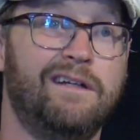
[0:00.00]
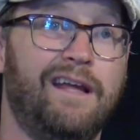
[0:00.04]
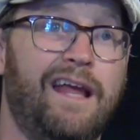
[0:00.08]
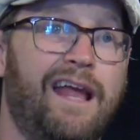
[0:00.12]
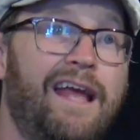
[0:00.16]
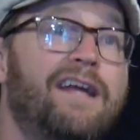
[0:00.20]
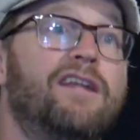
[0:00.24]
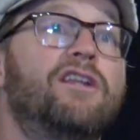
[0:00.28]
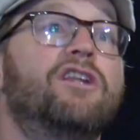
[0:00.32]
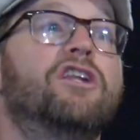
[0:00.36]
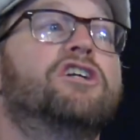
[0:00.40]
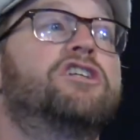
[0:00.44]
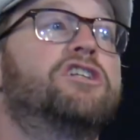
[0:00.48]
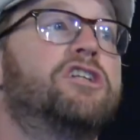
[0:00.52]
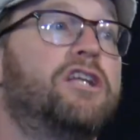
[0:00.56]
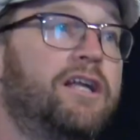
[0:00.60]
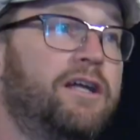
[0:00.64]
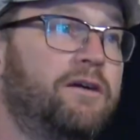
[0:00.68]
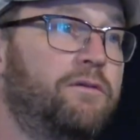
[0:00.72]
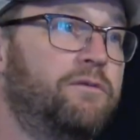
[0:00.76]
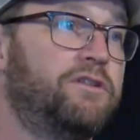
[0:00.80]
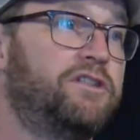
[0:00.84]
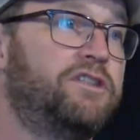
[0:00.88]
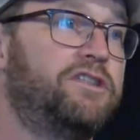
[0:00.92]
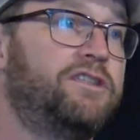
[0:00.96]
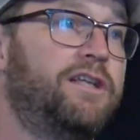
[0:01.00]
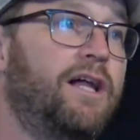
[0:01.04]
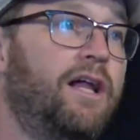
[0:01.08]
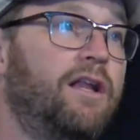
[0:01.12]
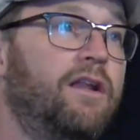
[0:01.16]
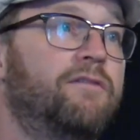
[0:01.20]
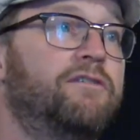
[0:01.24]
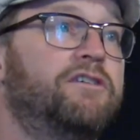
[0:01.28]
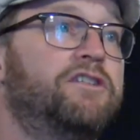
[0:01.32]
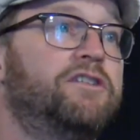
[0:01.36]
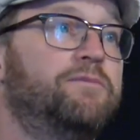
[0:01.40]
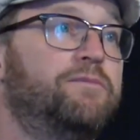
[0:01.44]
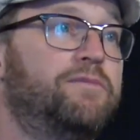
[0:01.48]
English language
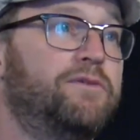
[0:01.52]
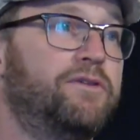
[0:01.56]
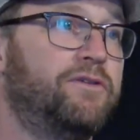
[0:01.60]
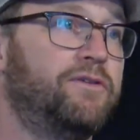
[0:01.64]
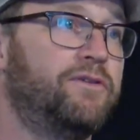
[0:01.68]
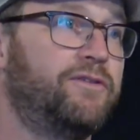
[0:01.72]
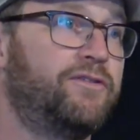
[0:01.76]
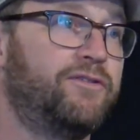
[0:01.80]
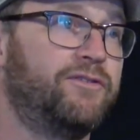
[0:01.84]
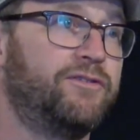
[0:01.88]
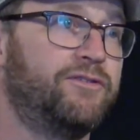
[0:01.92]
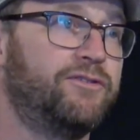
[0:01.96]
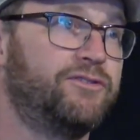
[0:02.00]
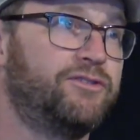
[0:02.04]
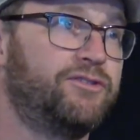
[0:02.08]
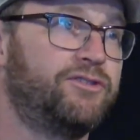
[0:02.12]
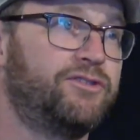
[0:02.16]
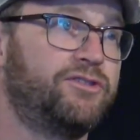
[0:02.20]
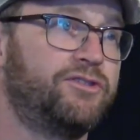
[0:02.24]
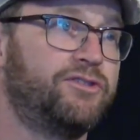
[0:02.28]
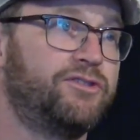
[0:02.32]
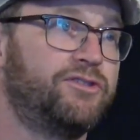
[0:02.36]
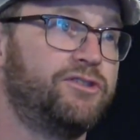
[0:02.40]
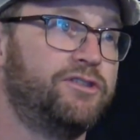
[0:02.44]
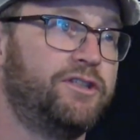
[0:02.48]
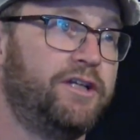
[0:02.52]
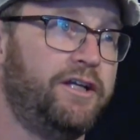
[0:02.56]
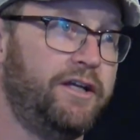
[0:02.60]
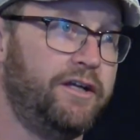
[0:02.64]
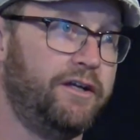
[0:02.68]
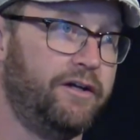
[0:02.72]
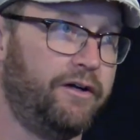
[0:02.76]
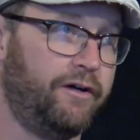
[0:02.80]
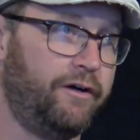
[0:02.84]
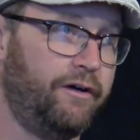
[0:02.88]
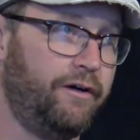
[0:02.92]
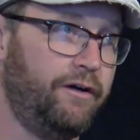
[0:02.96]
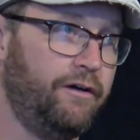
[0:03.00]
television producers
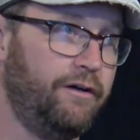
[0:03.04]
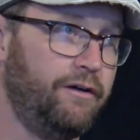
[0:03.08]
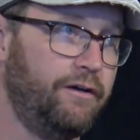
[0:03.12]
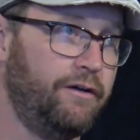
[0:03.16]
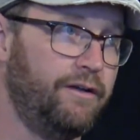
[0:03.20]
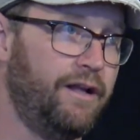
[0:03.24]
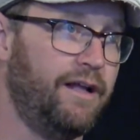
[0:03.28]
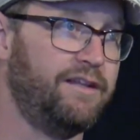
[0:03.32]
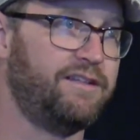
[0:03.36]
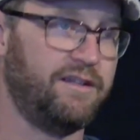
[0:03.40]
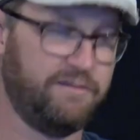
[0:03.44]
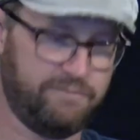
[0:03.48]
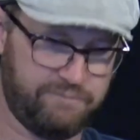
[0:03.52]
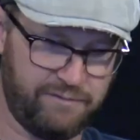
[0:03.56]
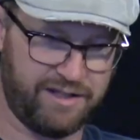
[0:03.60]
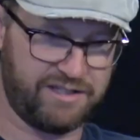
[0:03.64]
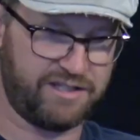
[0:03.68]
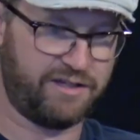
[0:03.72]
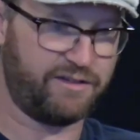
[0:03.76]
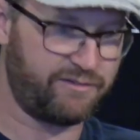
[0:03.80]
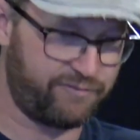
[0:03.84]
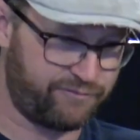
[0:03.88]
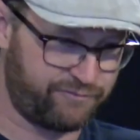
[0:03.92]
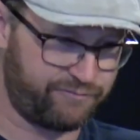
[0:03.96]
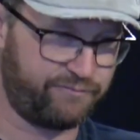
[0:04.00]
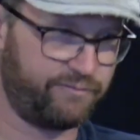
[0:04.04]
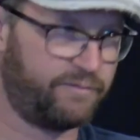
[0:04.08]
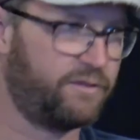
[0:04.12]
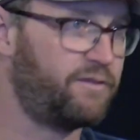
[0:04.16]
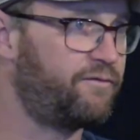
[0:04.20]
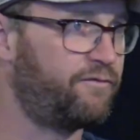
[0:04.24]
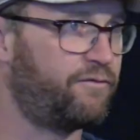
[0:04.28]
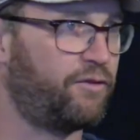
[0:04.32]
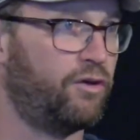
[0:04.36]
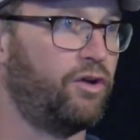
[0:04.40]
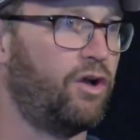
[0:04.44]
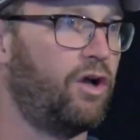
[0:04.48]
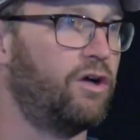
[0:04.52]
here. That's a that's a
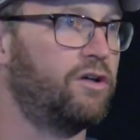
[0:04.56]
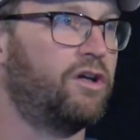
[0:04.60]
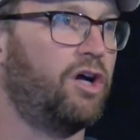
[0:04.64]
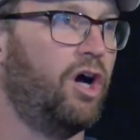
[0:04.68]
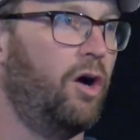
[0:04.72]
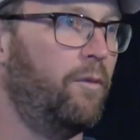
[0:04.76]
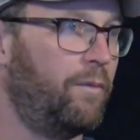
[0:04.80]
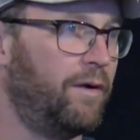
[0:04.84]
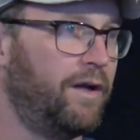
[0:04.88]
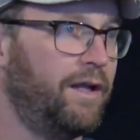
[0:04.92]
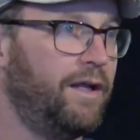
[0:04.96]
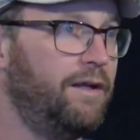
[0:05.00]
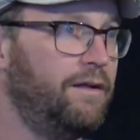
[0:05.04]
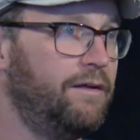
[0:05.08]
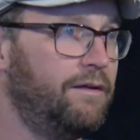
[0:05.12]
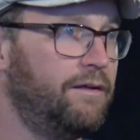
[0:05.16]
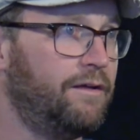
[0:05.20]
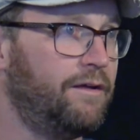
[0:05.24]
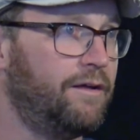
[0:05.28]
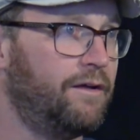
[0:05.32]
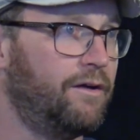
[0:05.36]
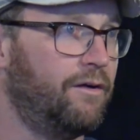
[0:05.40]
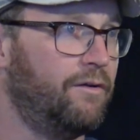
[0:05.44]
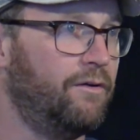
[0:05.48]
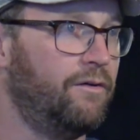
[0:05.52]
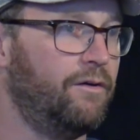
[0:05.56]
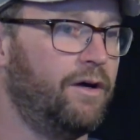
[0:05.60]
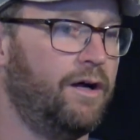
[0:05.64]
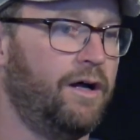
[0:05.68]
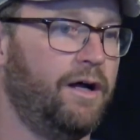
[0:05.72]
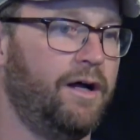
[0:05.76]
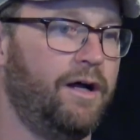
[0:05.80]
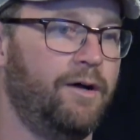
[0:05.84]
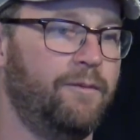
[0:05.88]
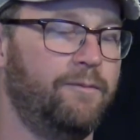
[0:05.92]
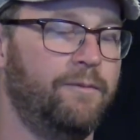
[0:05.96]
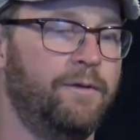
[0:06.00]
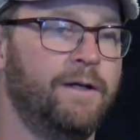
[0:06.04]
full on company, you know.
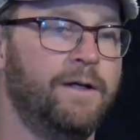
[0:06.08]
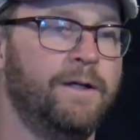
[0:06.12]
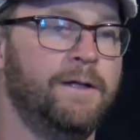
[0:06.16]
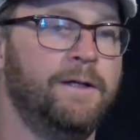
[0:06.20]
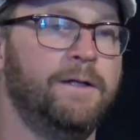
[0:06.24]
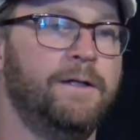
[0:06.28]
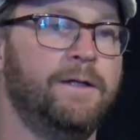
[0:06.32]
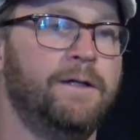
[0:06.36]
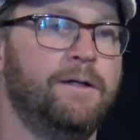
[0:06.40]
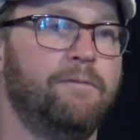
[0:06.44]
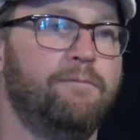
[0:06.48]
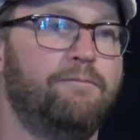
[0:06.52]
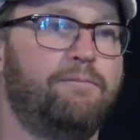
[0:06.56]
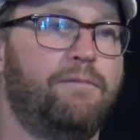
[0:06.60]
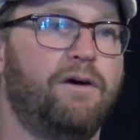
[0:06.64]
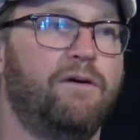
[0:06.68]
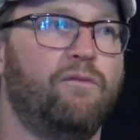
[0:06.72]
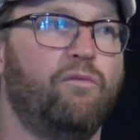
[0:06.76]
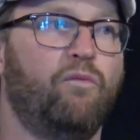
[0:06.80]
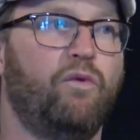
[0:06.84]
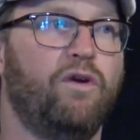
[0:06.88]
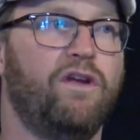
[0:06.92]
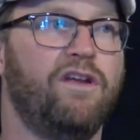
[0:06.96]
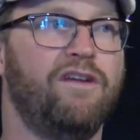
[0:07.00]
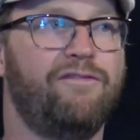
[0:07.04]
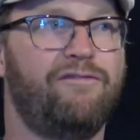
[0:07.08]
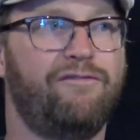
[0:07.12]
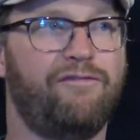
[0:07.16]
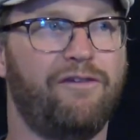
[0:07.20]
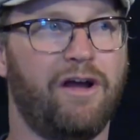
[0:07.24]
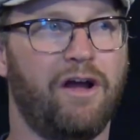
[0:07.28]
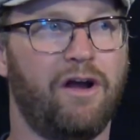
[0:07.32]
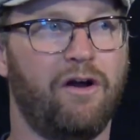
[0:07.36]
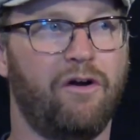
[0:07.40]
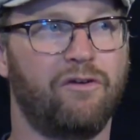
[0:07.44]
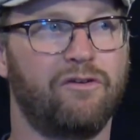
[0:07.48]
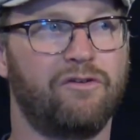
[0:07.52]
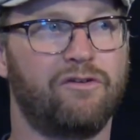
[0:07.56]
Um, but we
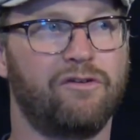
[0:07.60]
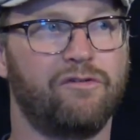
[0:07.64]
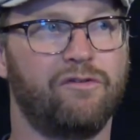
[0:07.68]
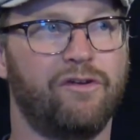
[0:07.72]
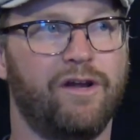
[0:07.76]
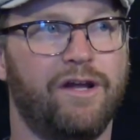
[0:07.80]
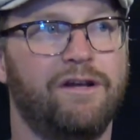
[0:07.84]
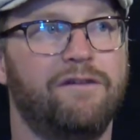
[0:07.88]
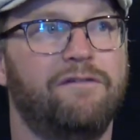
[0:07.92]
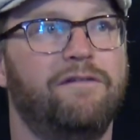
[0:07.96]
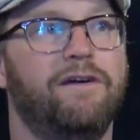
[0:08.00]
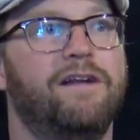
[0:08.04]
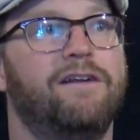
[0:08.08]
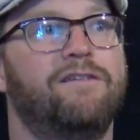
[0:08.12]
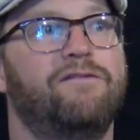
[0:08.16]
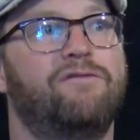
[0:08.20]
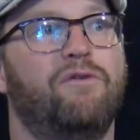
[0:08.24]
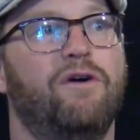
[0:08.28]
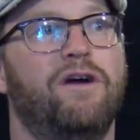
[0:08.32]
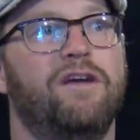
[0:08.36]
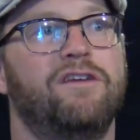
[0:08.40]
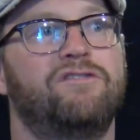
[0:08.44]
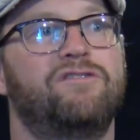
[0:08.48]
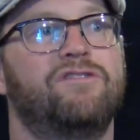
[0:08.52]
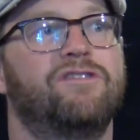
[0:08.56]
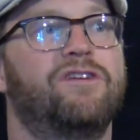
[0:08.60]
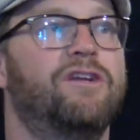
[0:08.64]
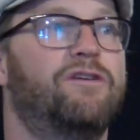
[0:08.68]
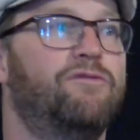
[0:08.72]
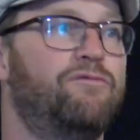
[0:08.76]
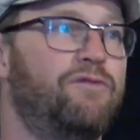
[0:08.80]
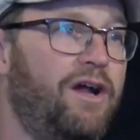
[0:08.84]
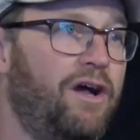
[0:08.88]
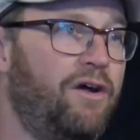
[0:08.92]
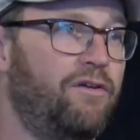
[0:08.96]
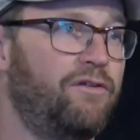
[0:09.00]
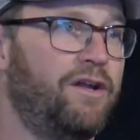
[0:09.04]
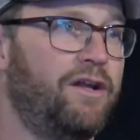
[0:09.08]
found innovative ways to get
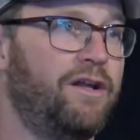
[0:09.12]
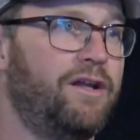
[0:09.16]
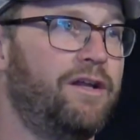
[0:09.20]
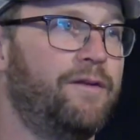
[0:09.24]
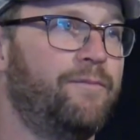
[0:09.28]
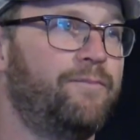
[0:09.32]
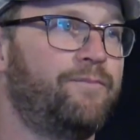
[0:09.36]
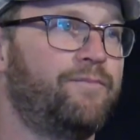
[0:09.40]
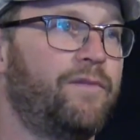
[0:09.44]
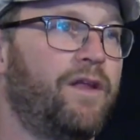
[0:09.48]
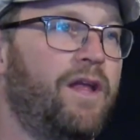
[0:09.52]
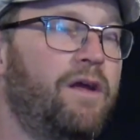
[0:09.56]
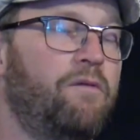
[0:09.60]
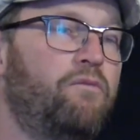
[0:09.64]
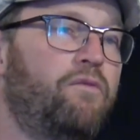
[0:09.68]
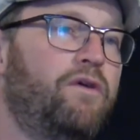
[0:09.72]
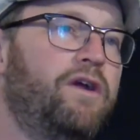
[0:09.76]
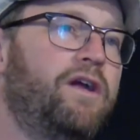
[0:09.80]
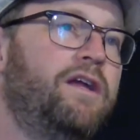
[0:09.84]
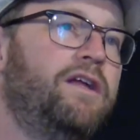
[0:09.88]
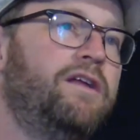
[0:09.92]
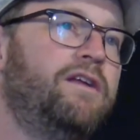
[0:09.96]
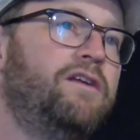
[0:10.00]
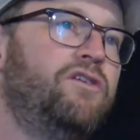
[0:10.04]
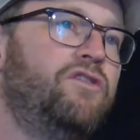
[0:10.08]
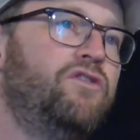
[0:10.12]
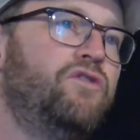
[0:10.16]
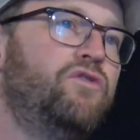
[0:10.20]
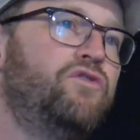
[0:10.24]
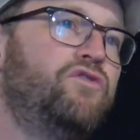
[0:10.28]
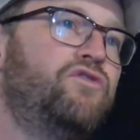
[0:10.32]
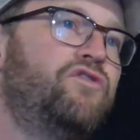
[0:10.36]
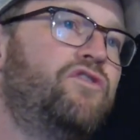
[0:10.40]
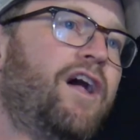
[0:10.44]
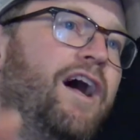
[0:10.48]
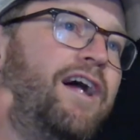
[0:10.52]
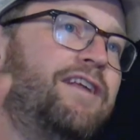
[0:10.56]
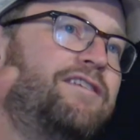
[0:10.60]
around it, and we
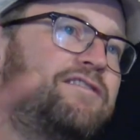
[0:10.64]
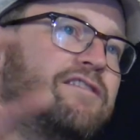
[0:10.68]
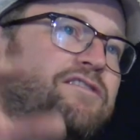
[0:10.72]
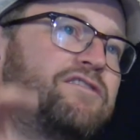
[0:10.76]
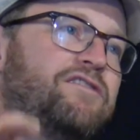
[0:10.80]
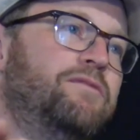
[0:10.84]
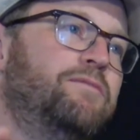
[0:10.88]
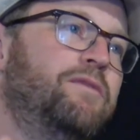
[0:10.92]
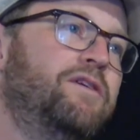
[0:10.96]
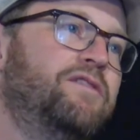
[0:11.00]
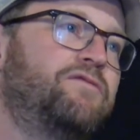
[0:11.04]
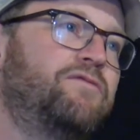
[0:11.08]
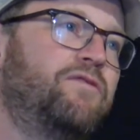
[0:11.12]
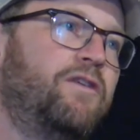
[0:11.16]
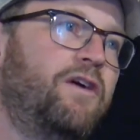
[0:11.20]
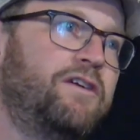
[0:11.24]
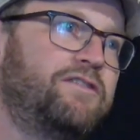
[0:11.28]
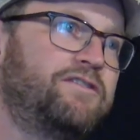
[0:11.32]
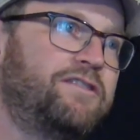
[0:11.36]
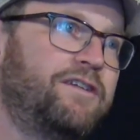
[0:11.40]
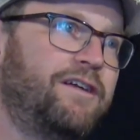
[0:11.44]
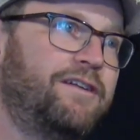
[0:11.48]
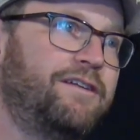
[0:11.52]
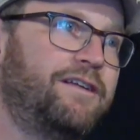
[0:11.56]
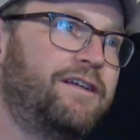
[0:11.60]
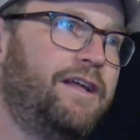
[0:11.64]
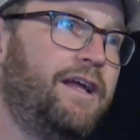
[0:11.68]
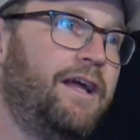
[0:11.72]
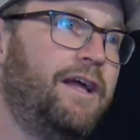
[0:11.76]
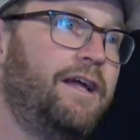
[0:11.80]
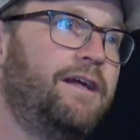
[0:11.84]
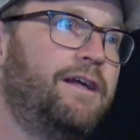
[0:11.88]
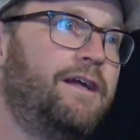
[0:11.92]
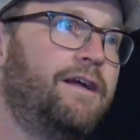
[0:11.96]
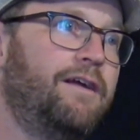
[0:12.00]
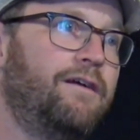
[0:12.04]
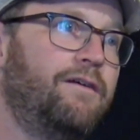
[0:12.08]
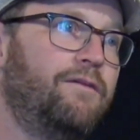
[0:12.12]
use that system as frosting on the
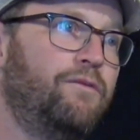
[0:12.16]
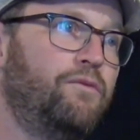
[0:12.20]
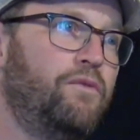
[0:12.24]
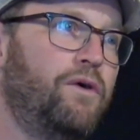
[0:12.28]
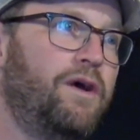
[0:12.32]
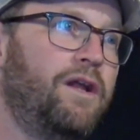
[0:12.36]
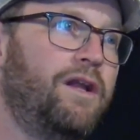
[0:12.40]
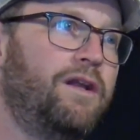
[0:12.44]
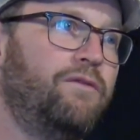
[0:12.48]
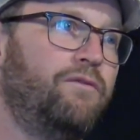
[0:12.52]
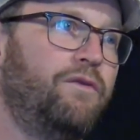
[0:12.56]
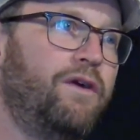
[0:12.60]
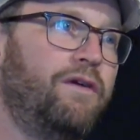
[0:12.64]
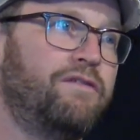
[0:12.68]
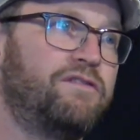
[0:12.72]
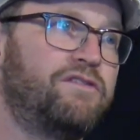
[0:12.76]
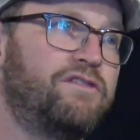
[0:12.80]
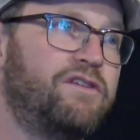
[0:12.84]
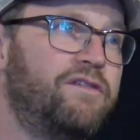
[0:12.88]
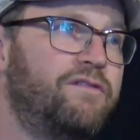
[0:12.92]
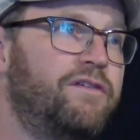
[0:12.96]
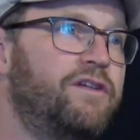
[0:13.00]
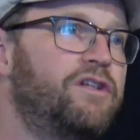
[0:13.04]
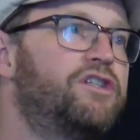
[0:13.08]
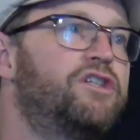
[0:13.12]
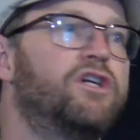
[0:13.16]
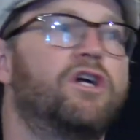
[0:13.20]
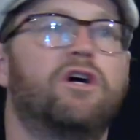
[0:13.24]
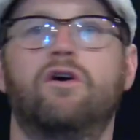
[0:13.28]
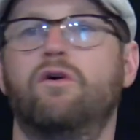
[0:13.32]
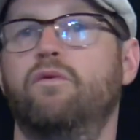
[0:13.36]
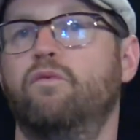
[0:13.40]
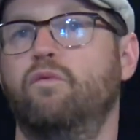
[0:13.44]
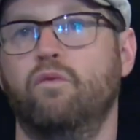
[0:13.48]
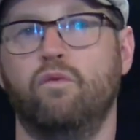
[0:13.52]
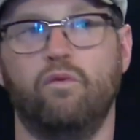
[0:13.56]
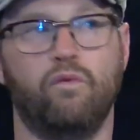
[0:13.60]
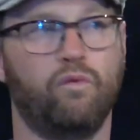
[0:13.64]
cake. When we have a TV
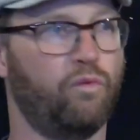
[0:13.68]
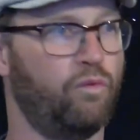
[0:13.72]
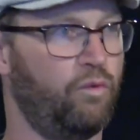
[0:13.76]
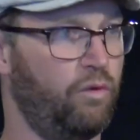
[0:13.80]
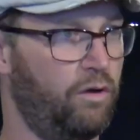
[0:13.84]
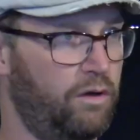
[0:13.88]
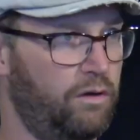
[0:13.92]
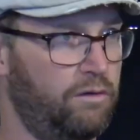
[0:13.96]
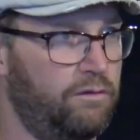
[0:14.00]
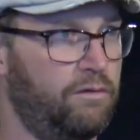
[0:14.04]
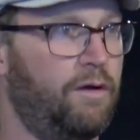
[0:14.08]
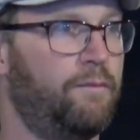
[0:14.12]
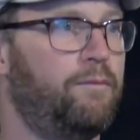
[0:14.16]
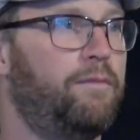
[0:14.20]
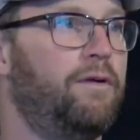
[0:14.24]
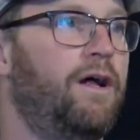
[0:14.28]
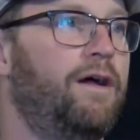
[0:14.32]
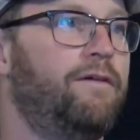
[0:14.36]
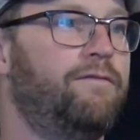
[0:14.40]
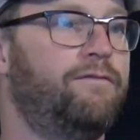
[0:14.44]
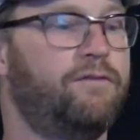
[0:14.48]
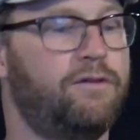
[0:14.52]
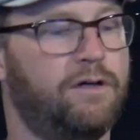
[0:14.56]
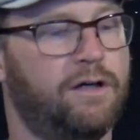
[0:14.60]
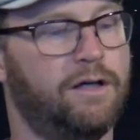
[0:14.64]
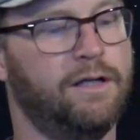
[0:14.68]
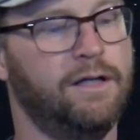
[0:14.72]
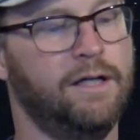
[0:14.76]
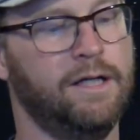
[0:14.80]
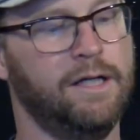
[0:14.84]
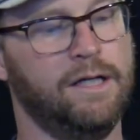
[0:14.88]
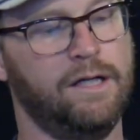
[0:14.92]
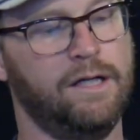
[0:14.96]
show, we'll apply for it.